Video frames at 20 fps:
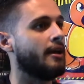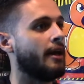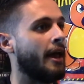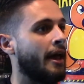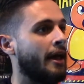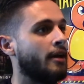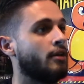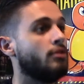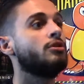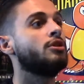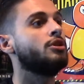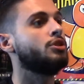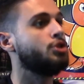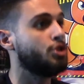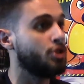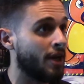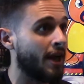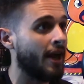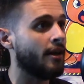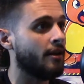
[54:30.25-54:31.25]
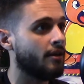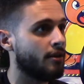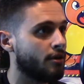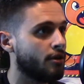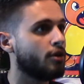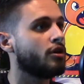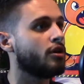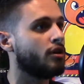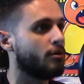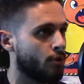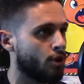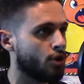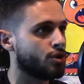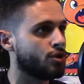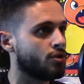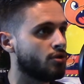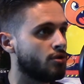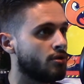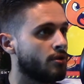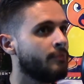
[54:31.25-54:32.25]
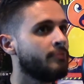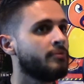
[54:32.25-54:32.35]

a legit commercial.